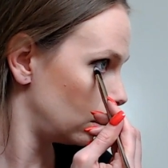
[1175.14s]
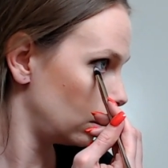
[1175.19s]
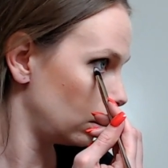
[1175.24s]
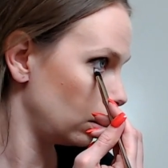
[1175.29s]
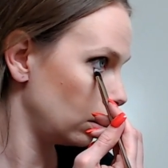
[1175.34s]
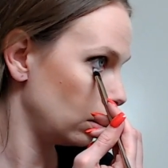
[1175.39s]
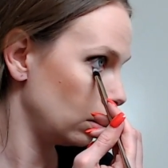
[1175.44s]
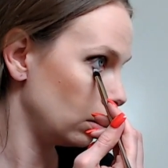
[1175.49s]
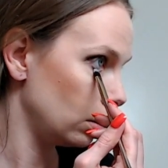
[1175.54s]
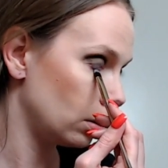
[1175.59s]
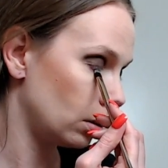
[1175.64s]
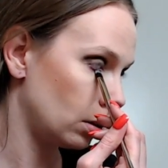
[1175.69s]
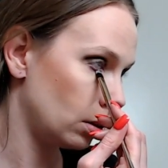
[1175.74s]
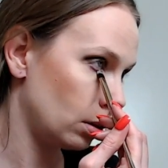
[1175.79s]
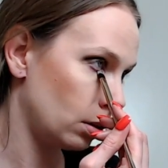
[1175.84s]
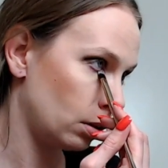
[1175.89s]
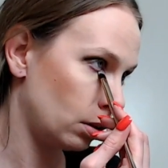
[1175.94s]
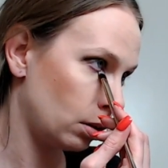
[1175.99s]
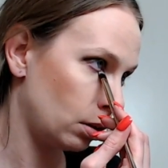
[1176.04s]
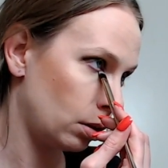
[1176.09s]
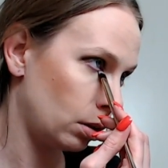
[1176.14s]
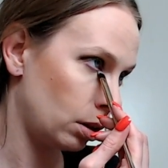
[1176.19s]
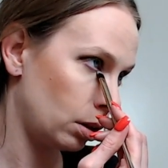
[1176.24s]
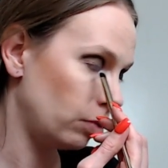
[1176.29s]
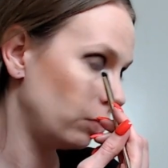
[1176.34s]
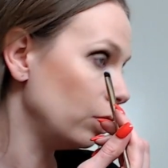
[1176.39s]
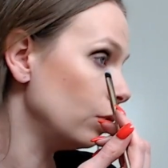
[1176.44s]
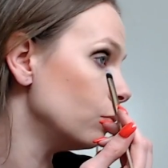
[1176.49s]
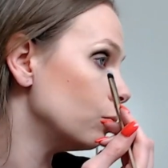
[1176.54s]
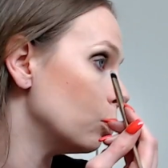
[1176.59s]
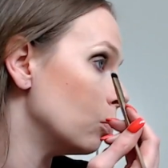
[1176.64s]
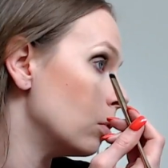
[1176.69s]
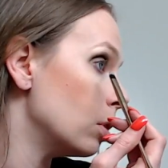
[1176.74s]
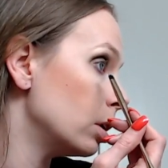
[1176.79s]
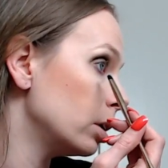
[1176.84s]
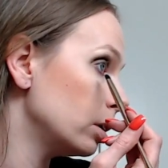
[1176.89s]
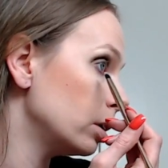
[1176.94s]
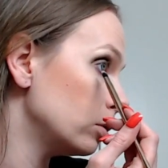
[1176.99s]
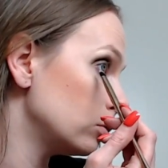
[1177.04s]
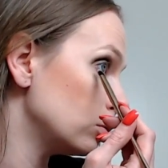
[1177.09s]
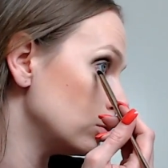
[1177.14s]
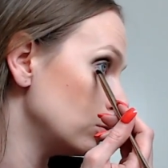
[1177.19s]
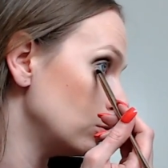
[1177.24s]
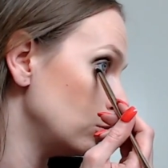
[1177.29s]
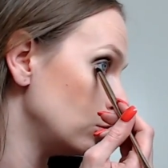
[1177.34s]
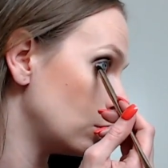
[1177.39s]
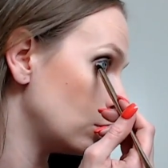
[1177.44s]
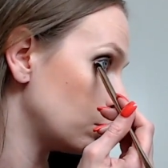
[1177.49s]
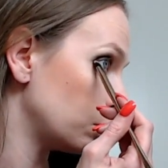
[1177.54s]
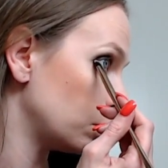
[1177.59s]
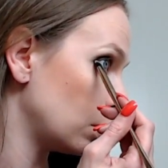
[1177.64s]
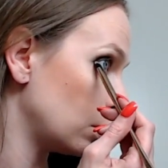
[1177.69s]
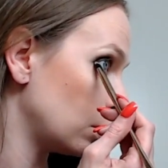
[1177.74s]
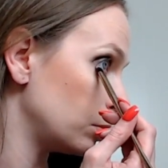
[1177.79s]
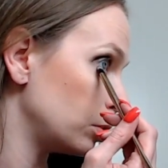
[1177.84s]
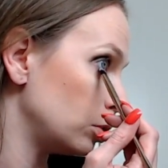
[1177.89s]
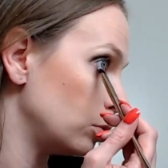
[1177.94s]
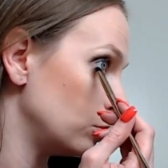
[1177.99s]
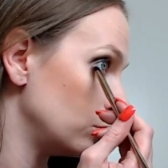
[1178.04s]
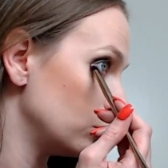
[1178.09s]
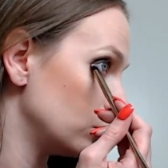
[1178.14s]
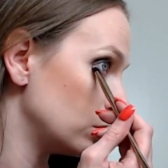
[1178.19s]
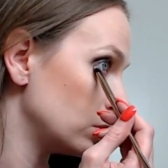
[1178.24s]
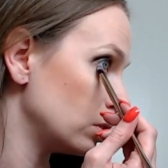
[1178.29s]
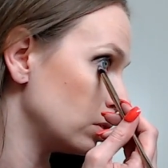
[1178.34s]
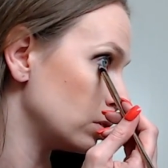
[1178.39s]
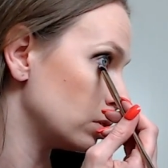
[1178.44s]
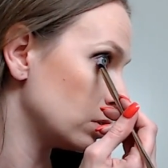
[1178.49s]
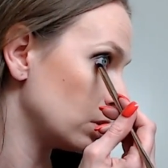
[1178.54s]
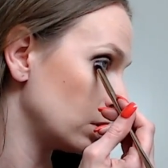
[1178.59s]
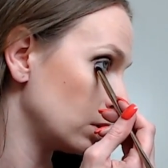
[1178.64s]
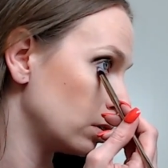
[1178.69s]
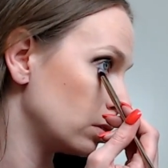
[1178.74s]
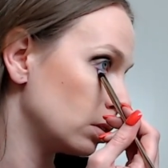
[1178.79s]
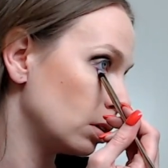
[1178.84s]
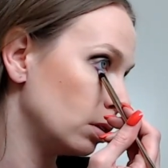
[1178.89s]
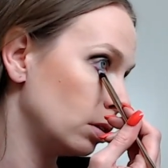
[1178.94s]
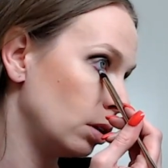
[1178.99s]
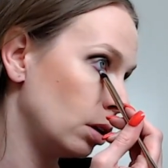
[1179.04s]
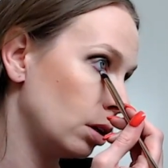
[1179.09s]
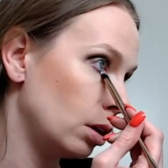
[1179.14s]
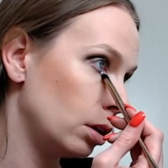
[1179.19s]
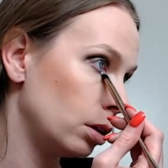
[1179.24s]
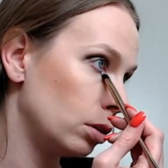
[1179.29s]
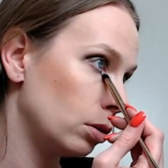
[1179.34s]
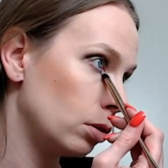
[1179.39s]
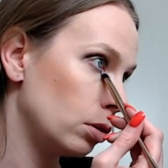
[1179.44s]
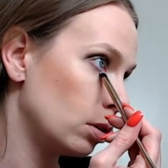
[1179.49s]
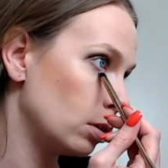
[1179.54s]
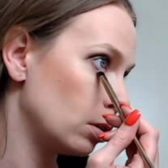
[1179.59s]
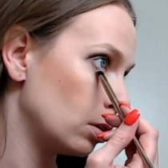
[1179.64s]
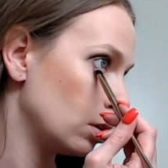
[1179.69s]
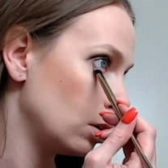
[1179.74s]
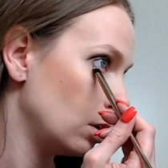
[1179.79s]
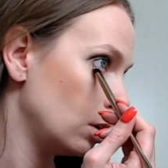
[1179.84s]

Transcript: yeah. If you wanted to, you could probably use this like as a liner.